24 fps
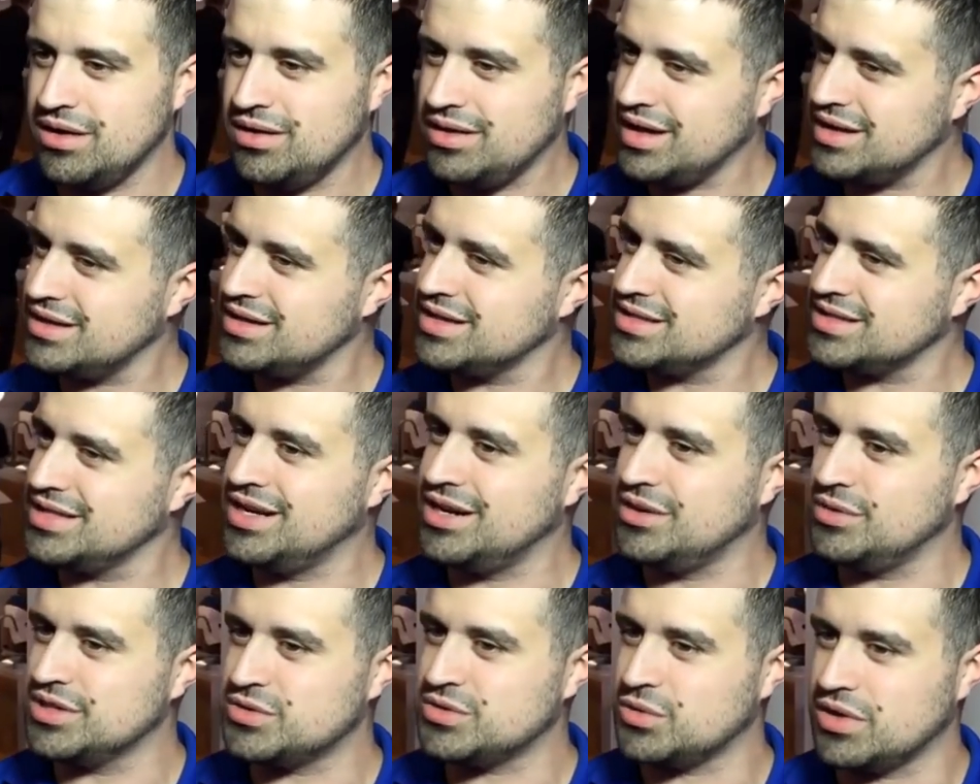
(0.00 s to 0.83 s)
That doesn't
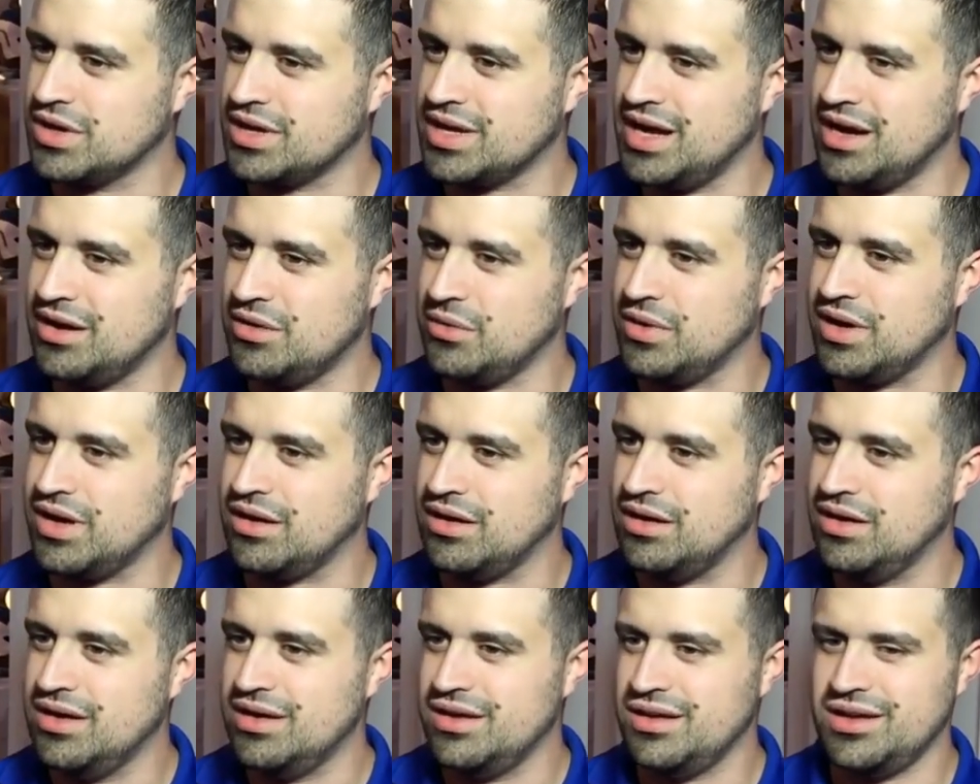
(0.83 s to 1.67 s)
always work out well.
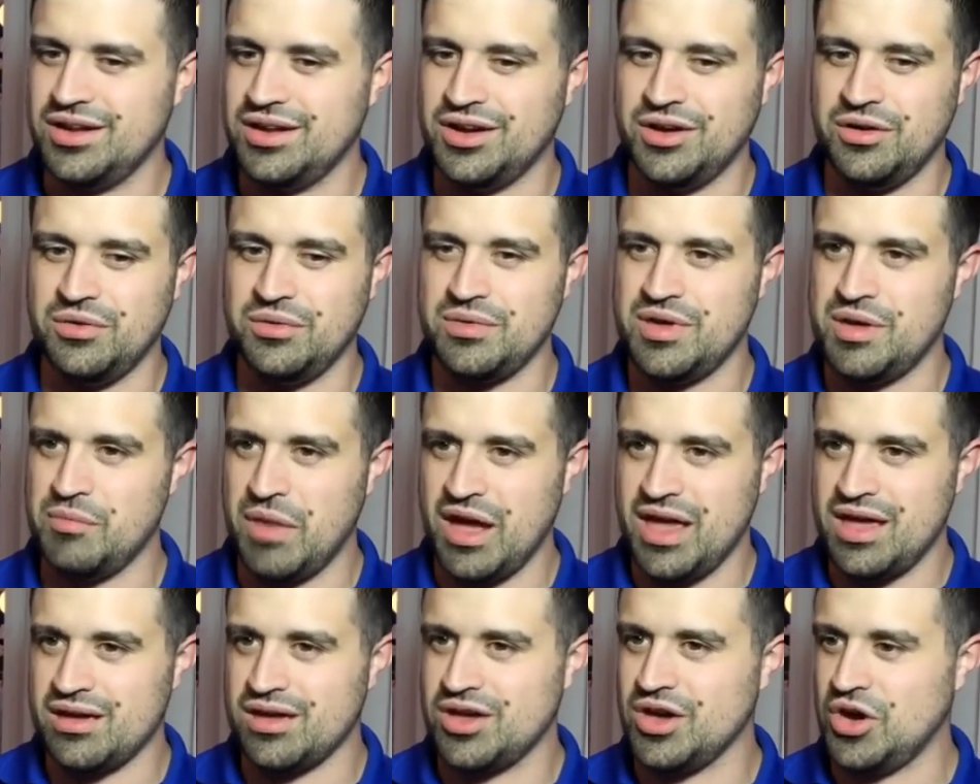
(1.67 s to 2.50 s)
It
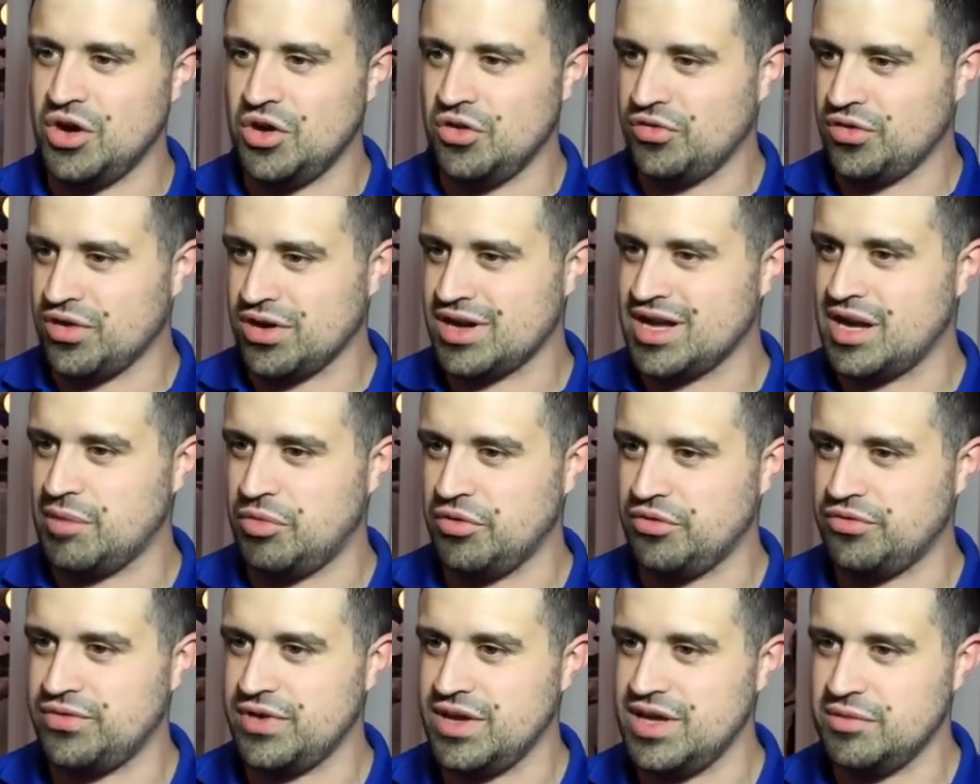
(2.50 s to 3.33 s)
might go for a
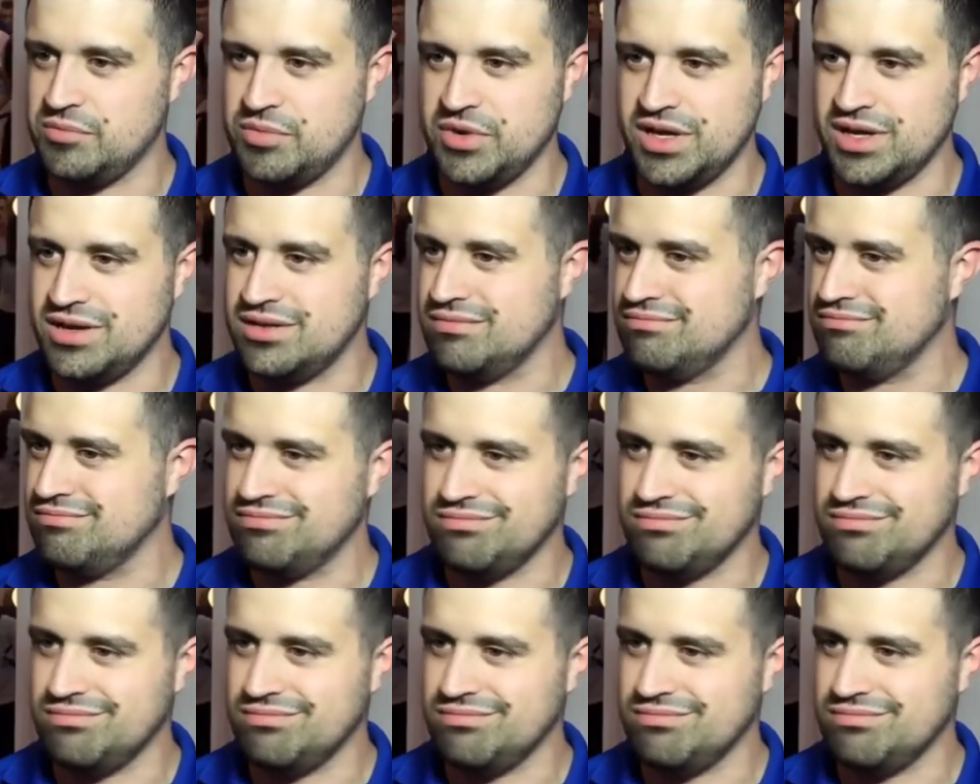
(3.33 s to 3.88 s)
couple feet, but,